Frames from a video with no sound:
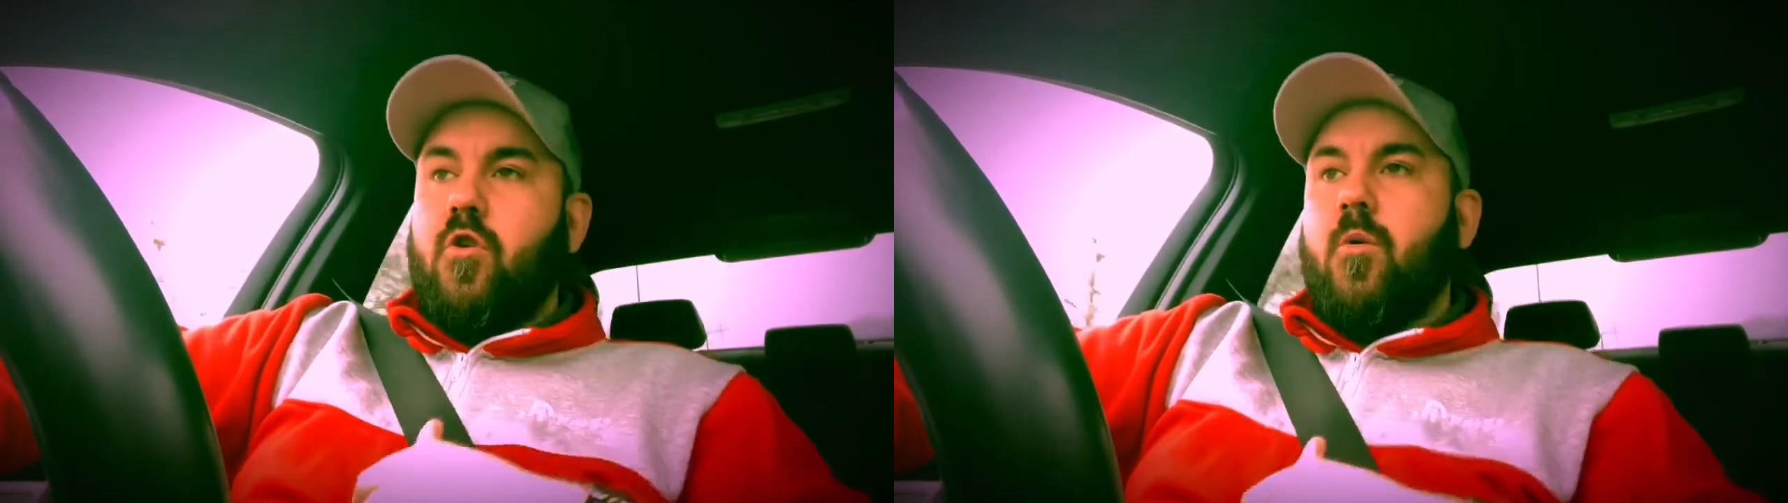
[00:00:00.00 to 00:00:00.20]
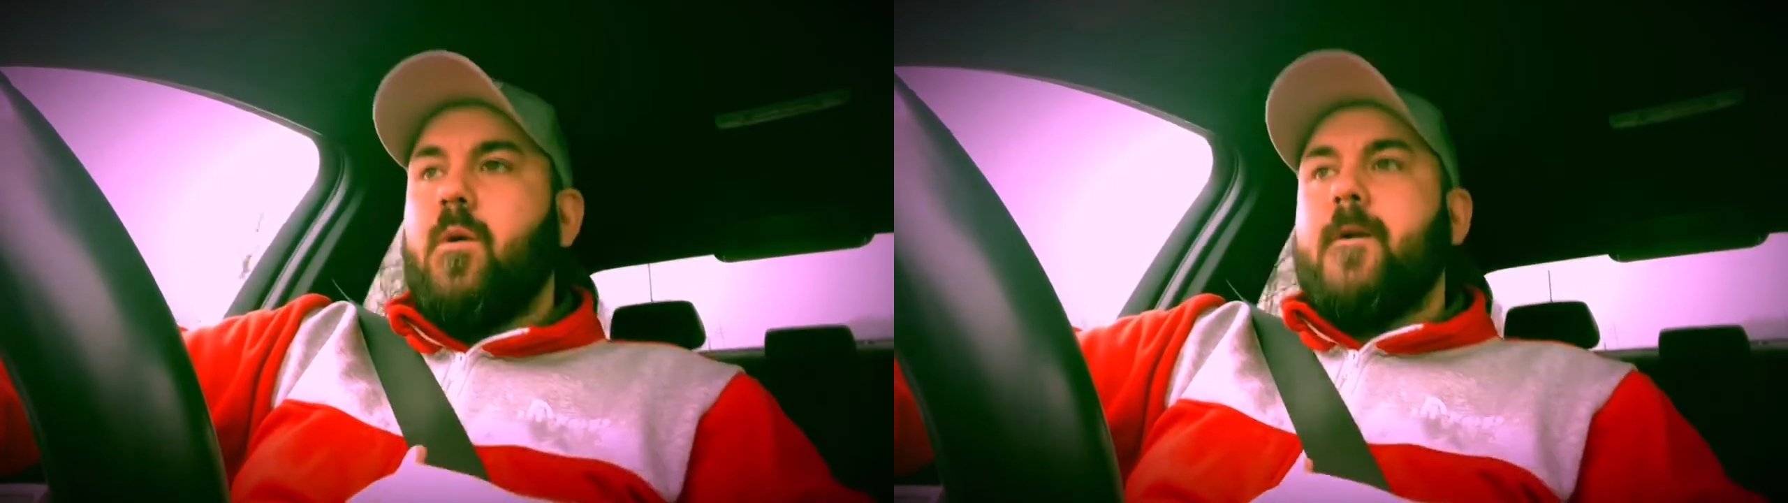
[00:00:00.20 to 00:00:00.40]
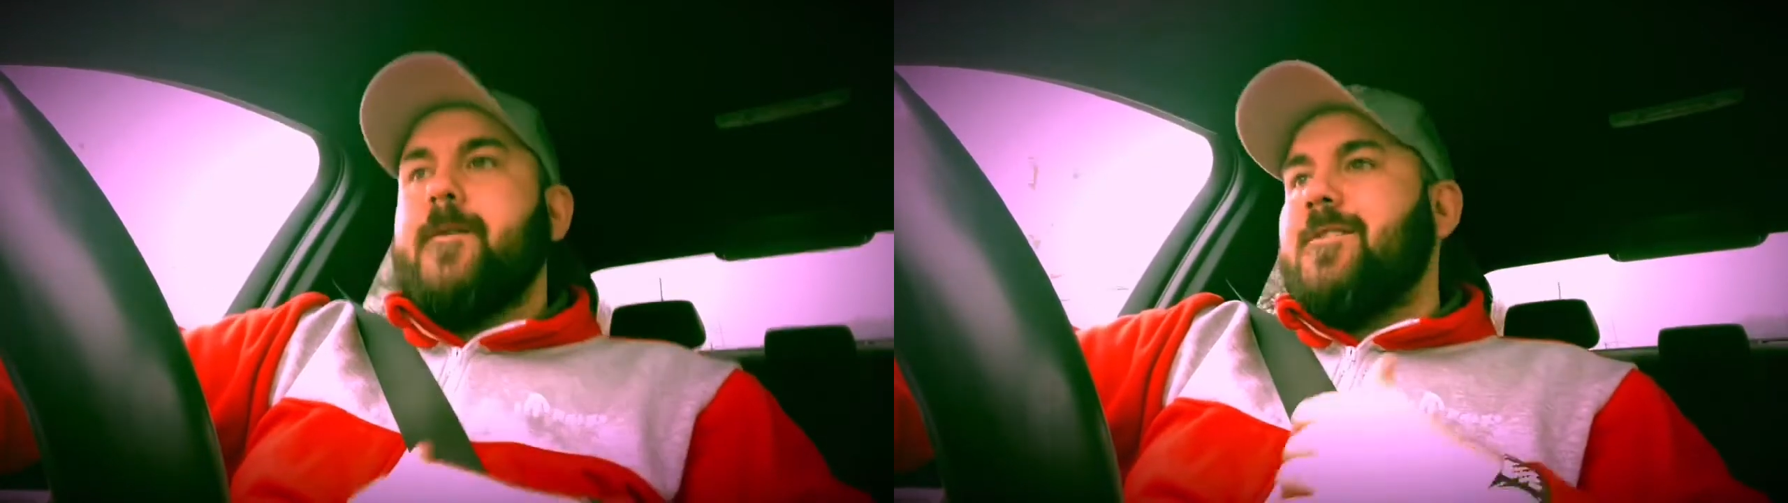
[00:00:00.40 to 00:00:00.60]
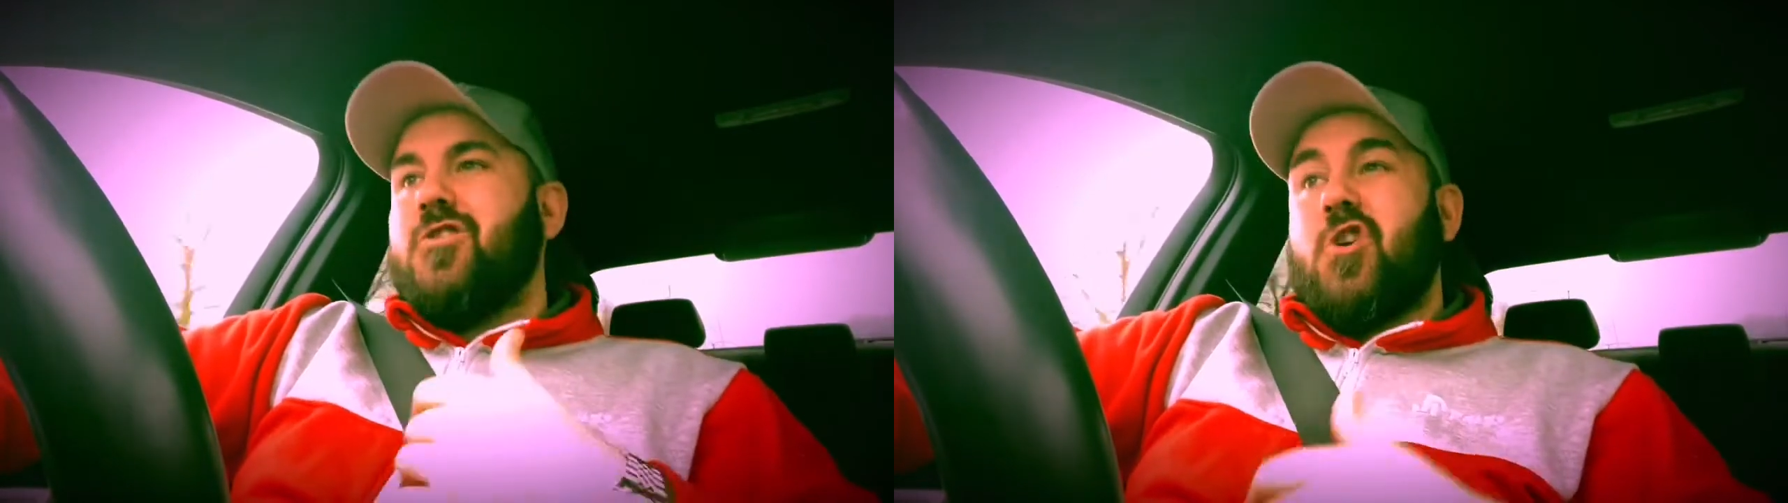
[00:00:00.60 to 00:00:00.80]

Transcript: club.